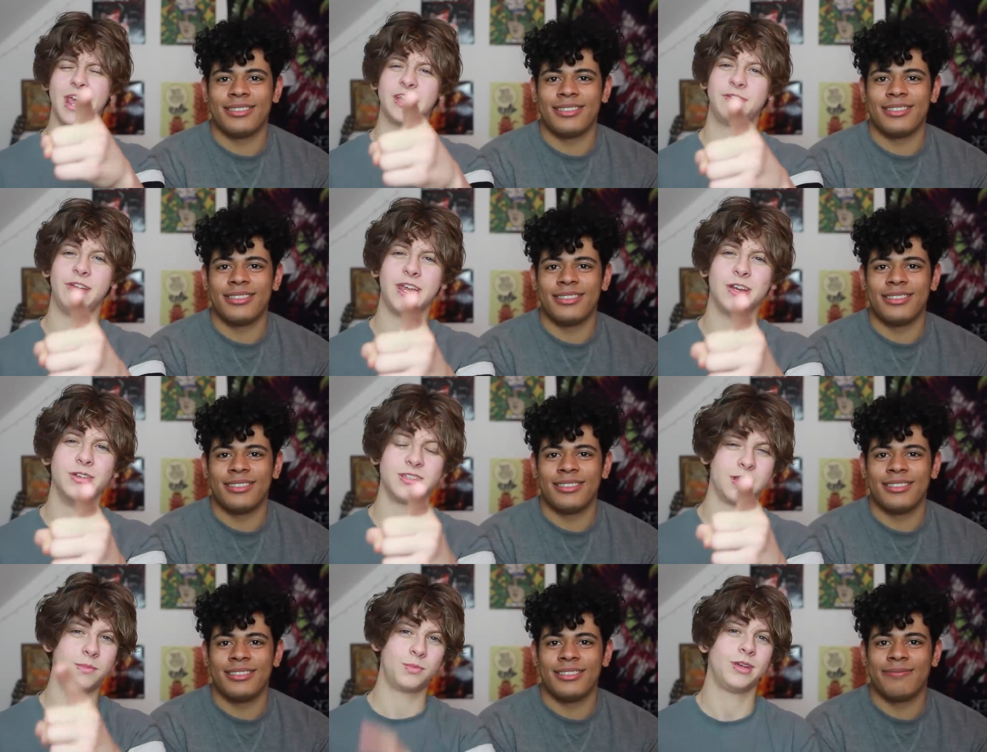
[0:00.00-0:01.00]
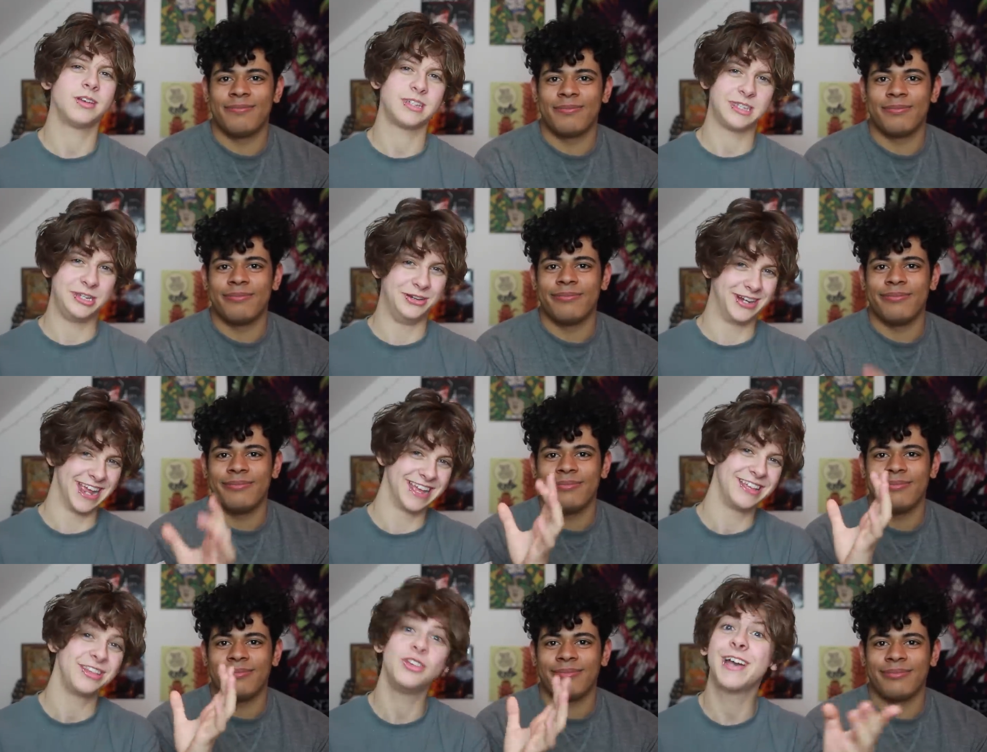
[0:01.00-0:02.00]
Speaker 1: the next video is up, because
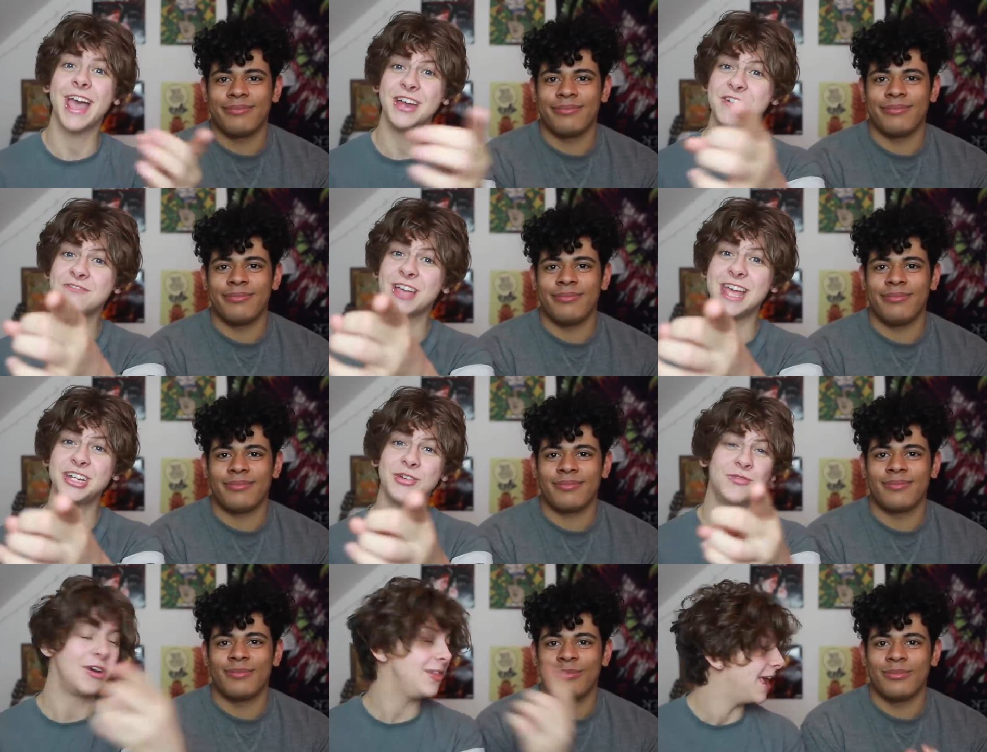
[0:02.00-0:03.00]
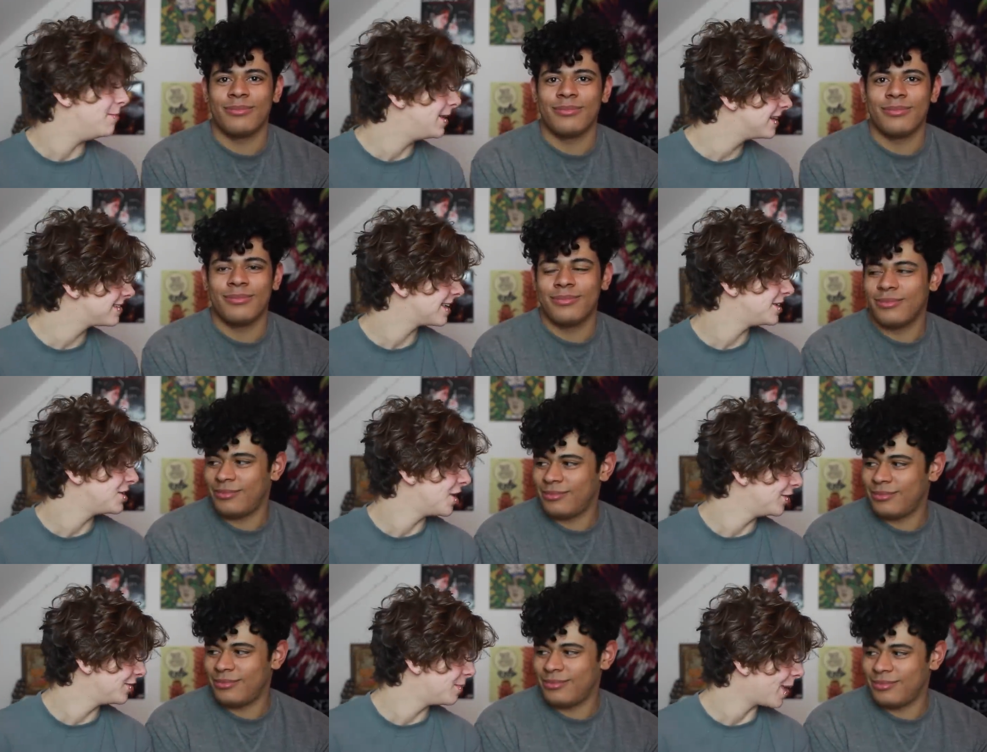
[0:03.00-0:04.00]
you'll get a notification, won't they? Because they've
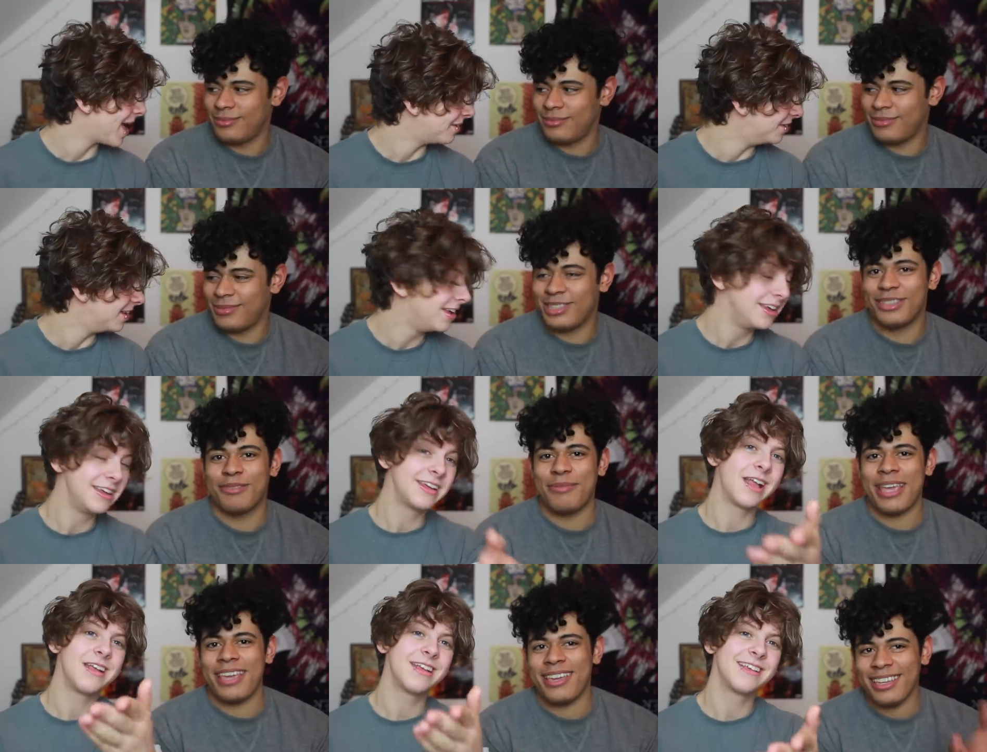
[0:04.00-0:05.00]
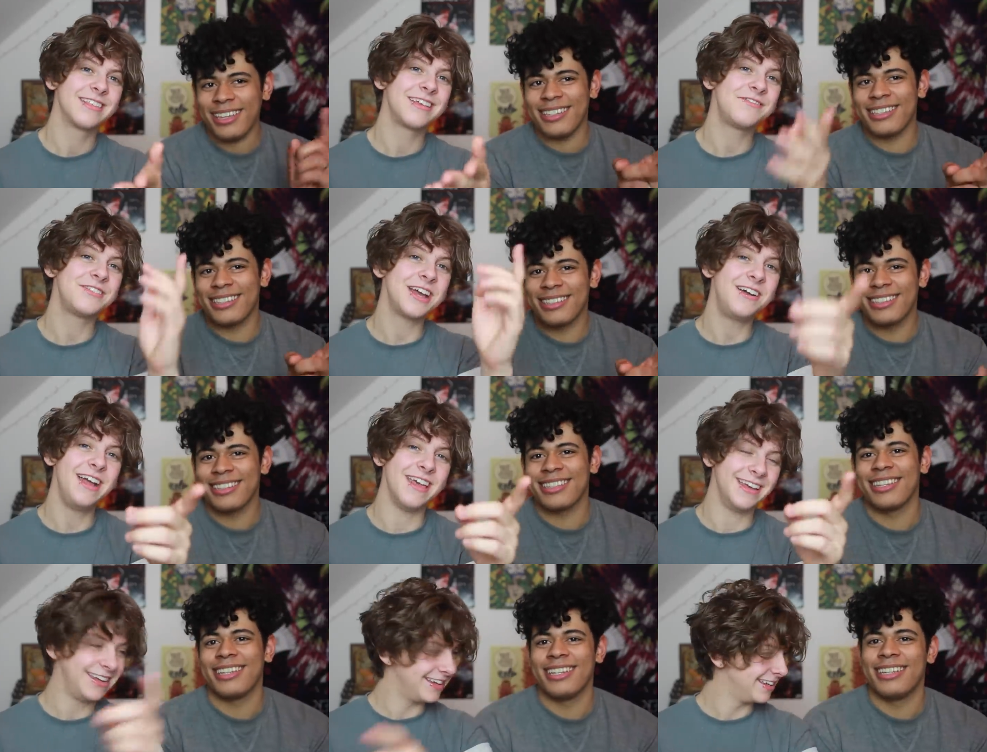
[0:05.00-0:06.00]
turned on the bell.
Speaker 2: Ding! They've done
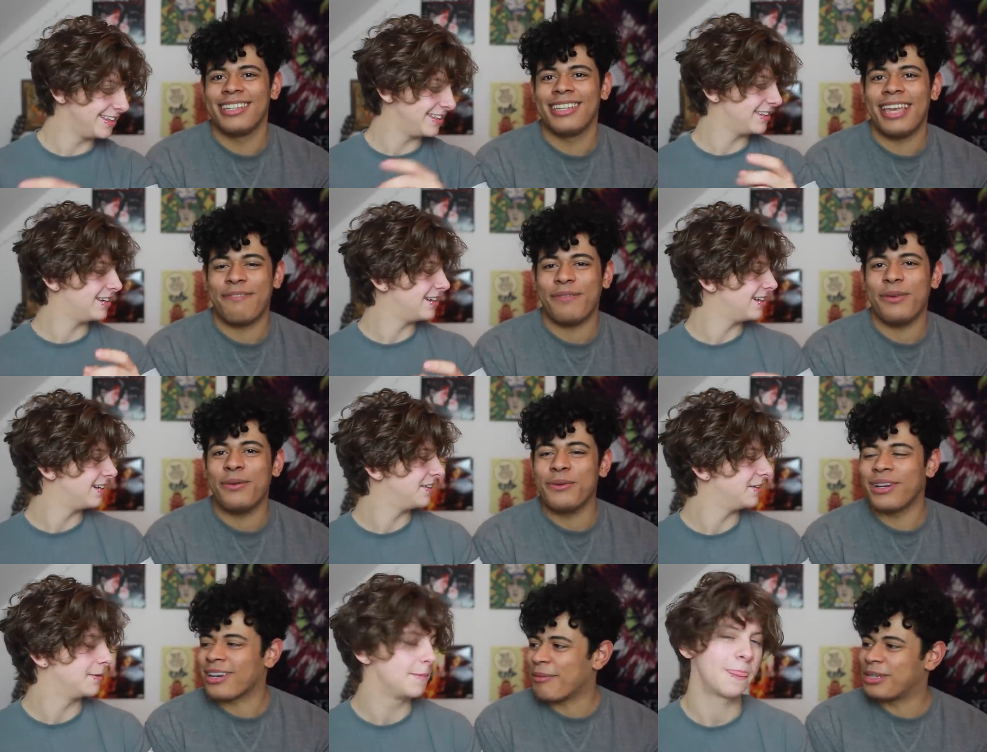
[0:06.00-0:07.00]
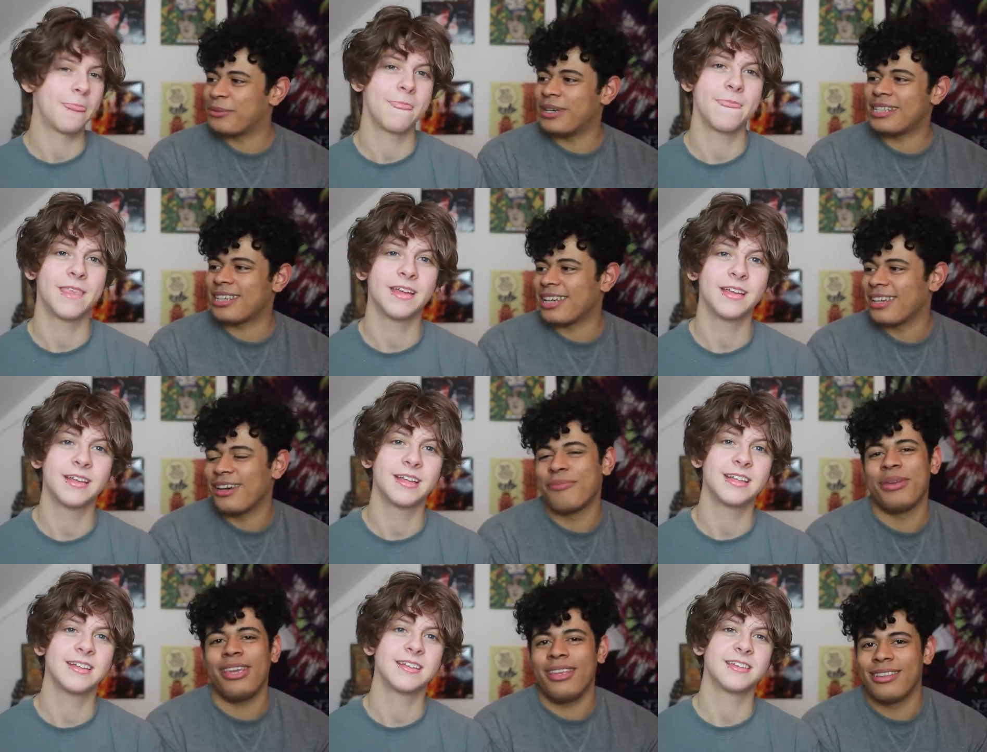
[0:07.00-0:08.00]
it. If you are coming to Whitsy, I'll
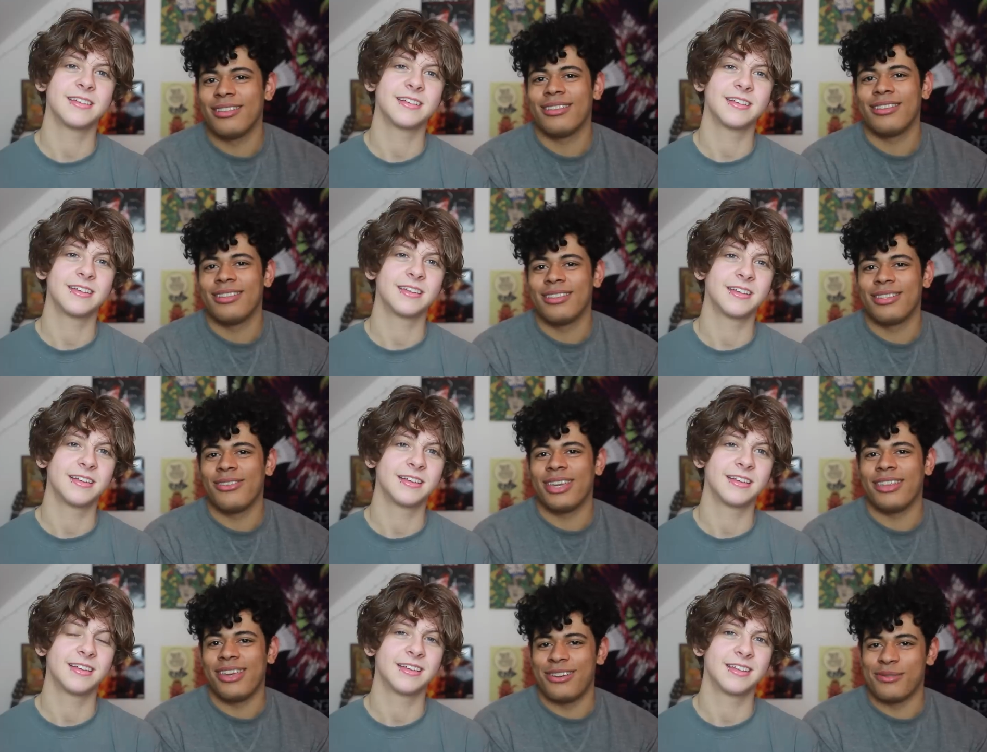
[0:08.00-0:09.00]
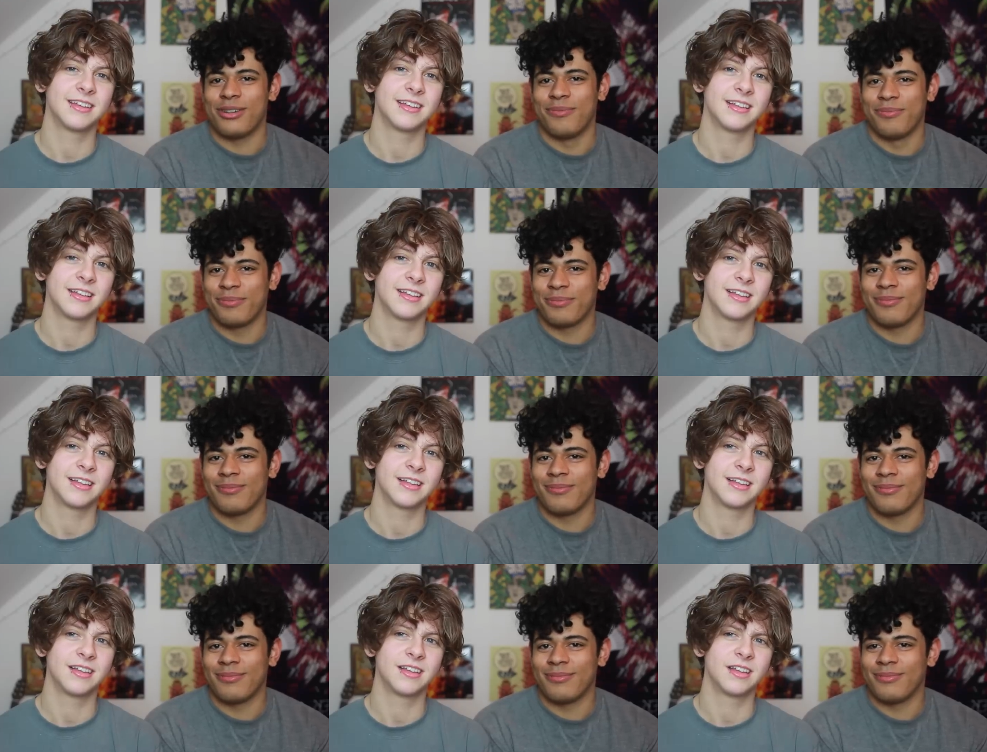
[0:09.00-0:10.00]
be doing it there as well.
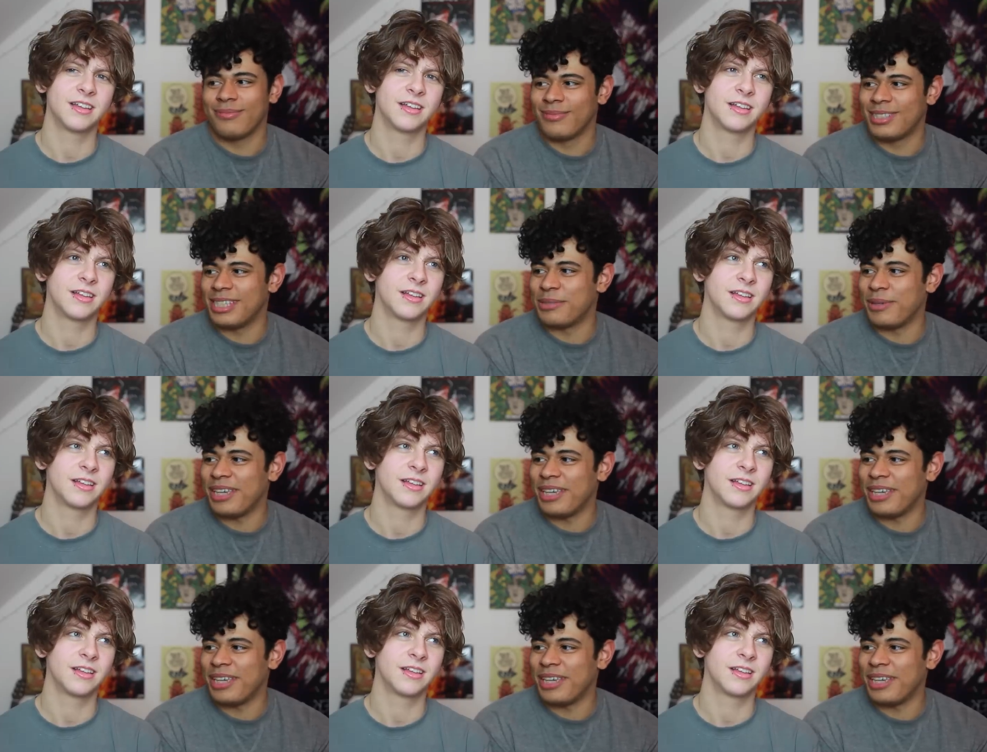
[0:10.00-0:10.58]
It's this